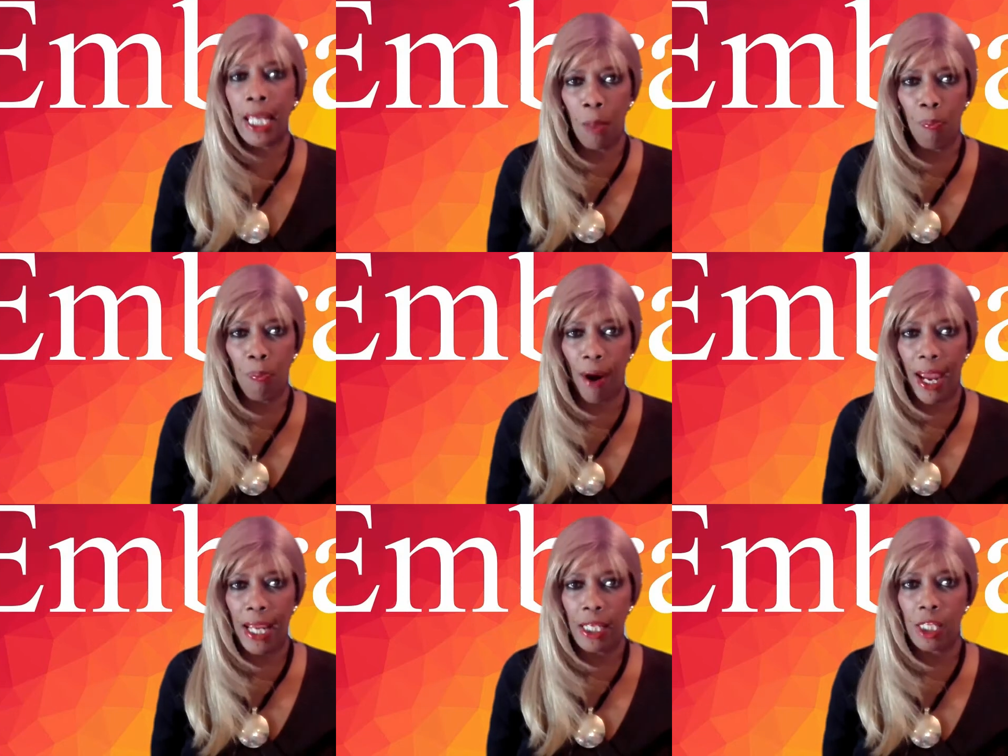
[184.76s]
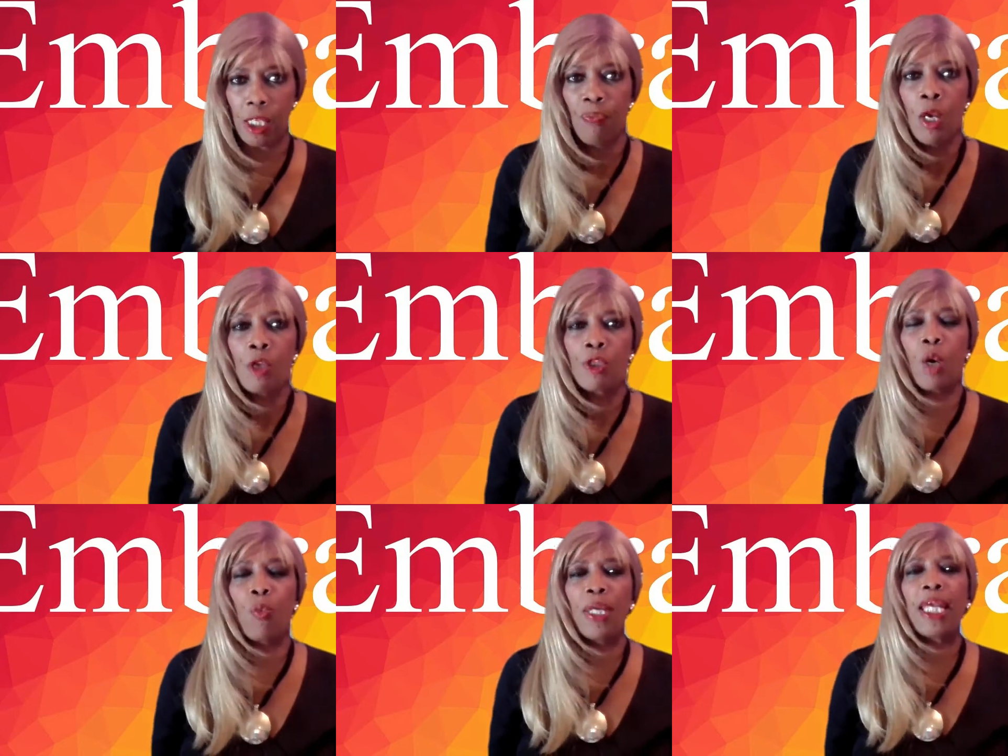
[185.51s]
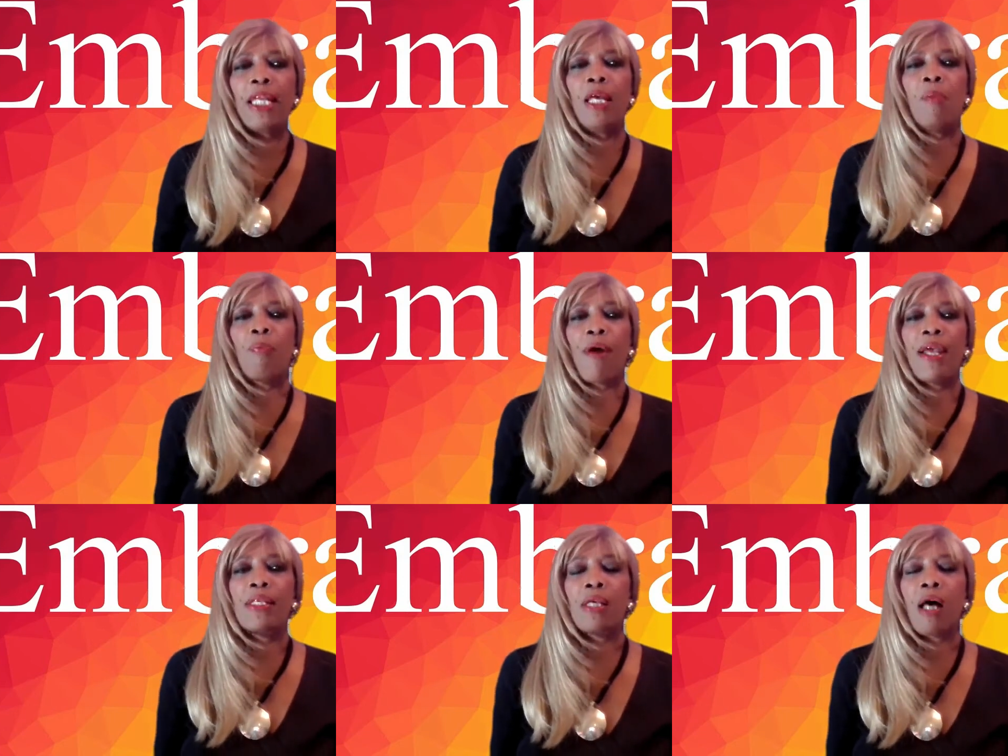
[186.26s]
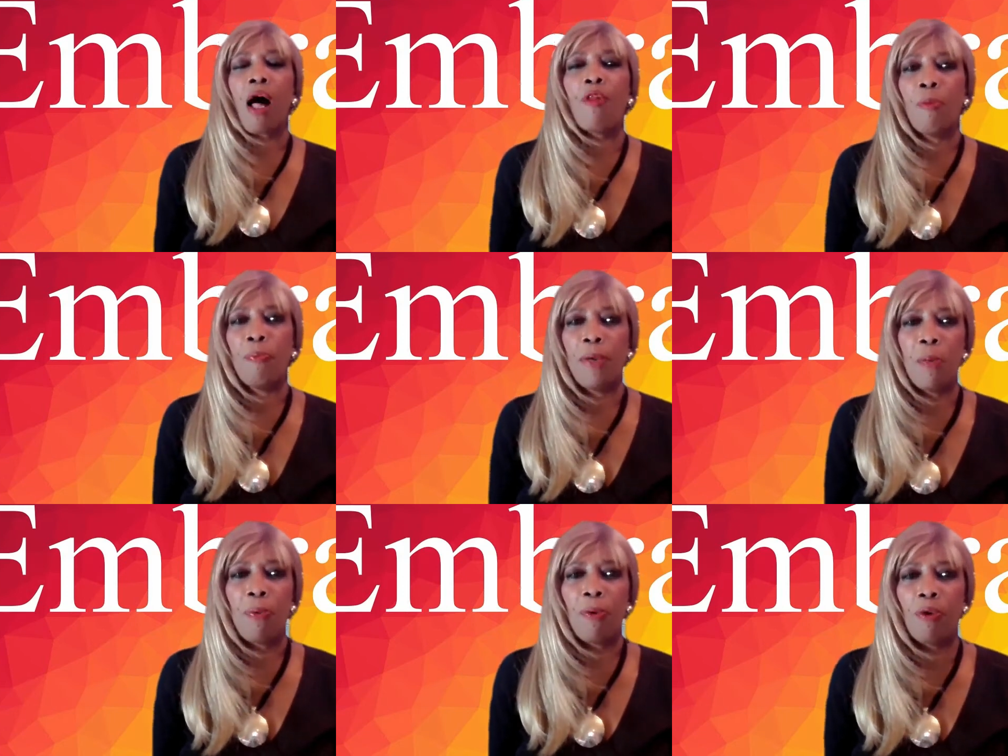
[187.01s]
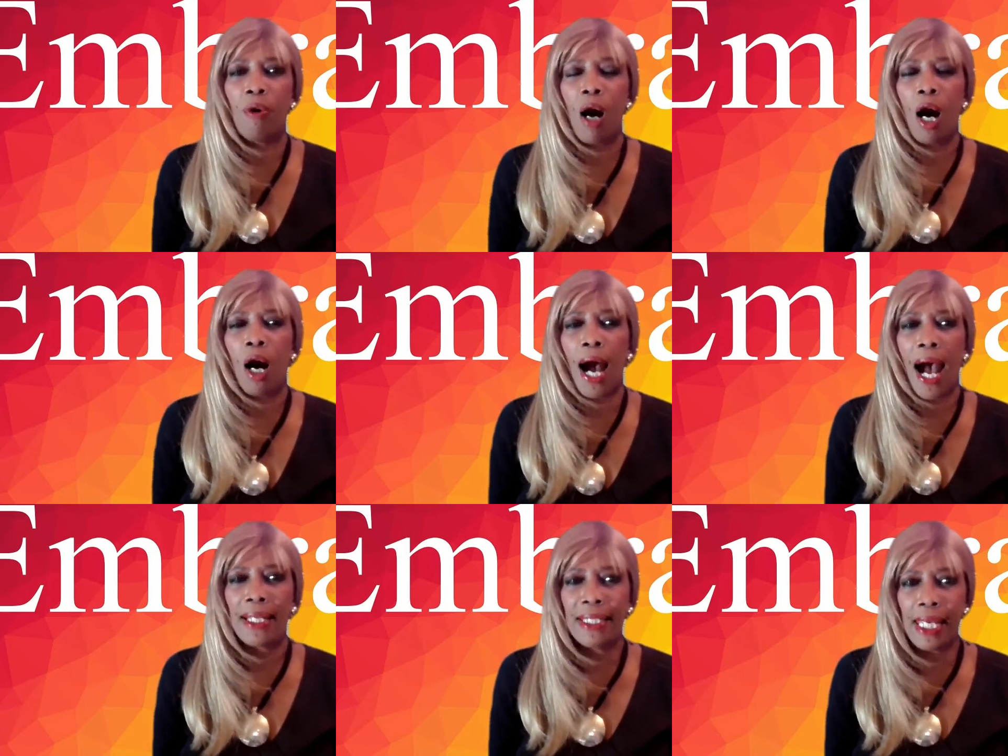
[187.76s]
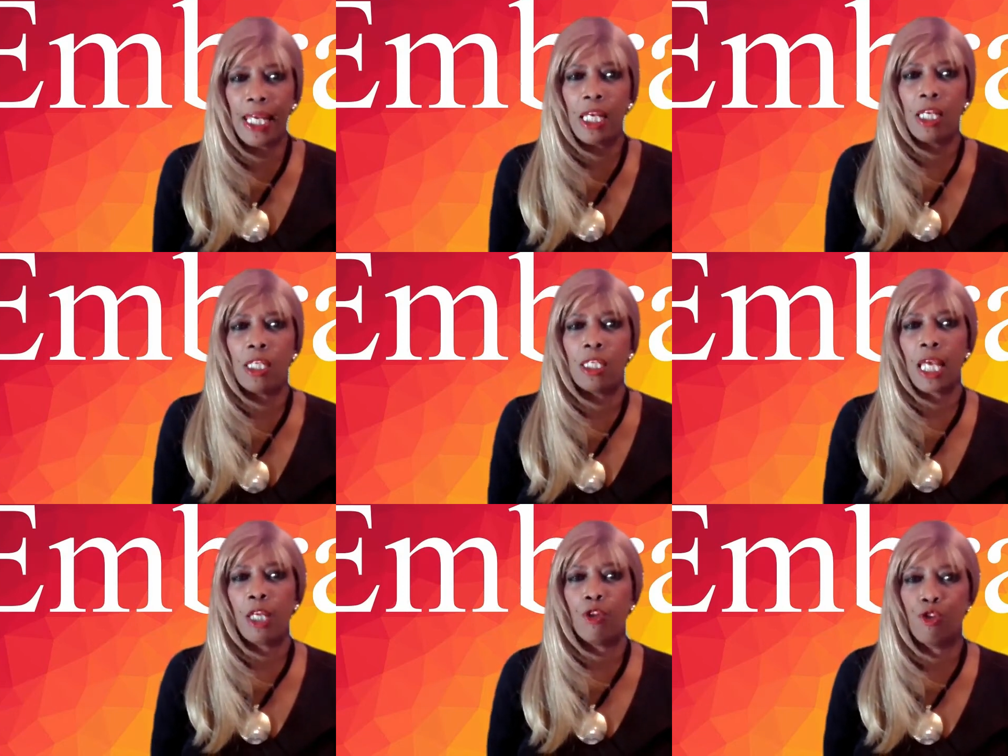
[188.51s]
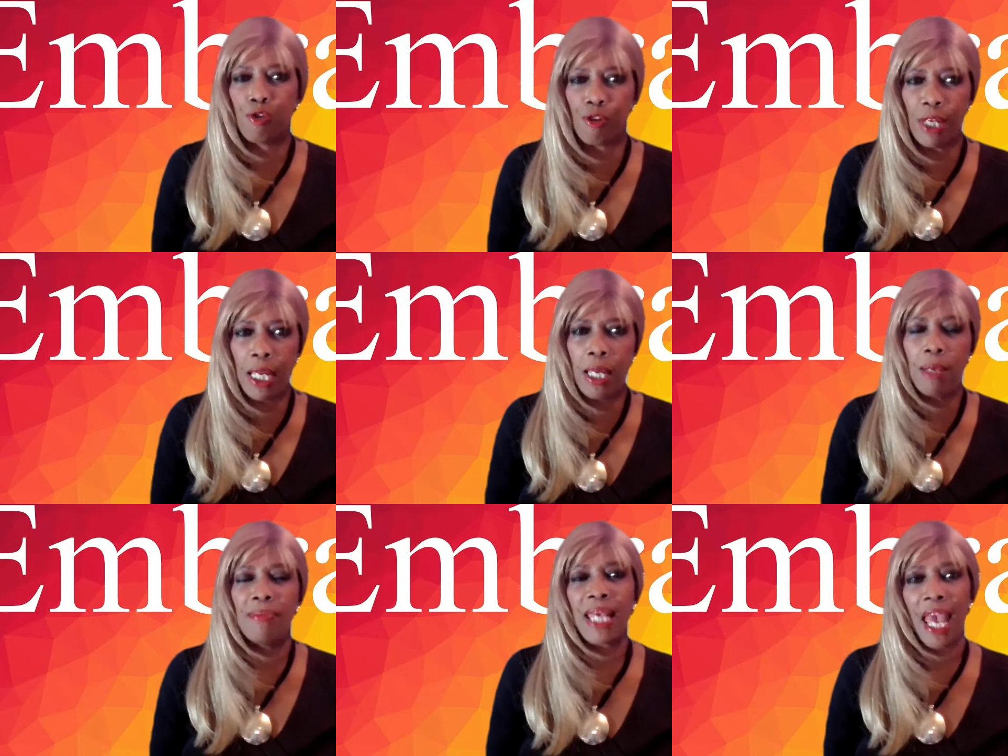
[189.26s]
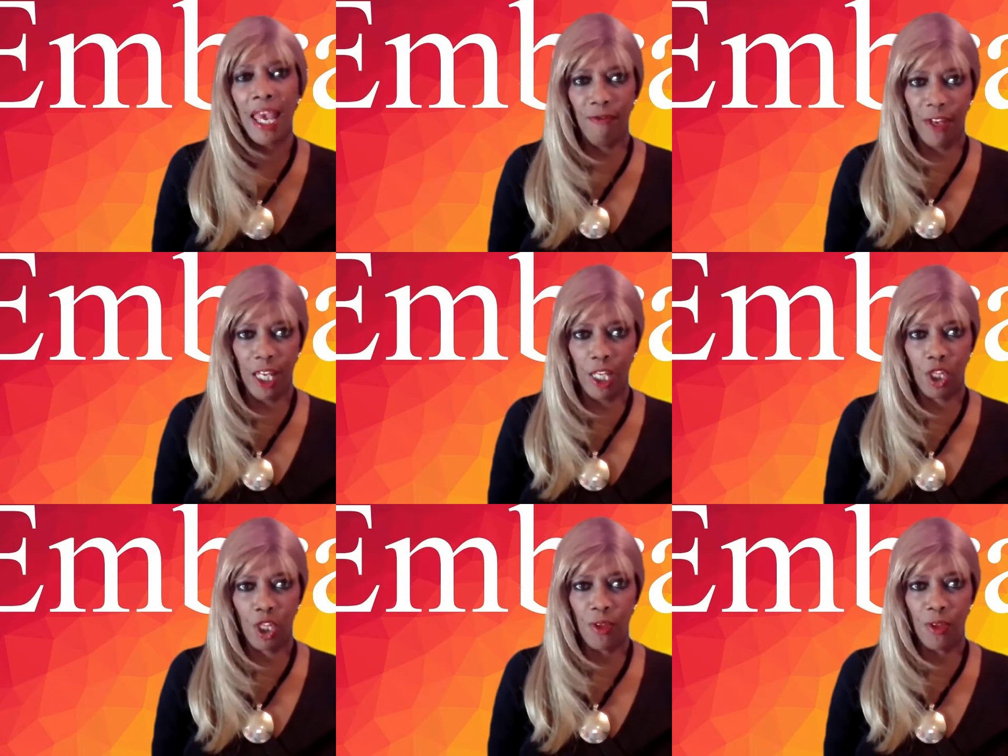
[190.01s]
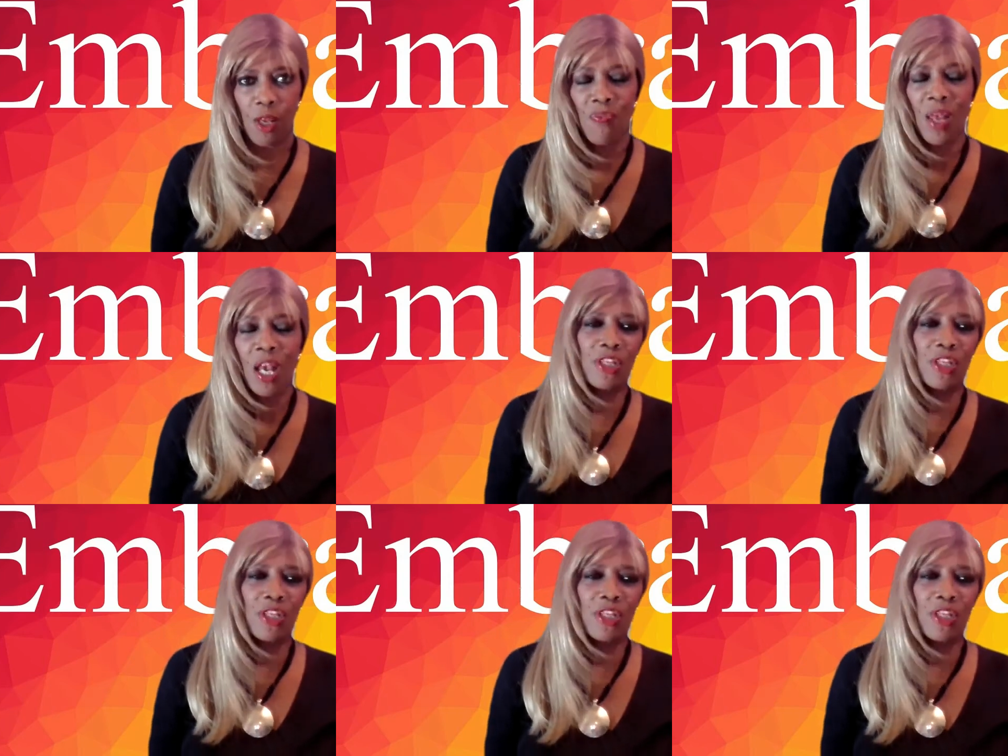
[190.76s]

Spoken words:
embrace. So we can embrace other people's ideas and dreams and visions.